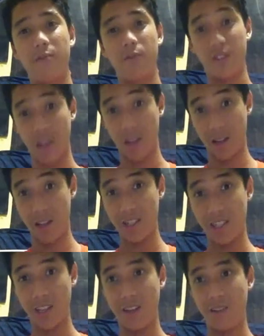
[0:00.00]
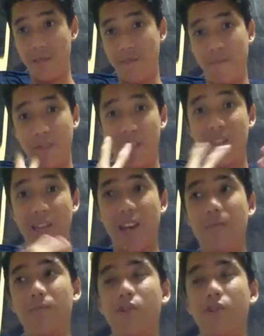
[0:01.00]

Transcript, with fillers: which is Akasha, his name.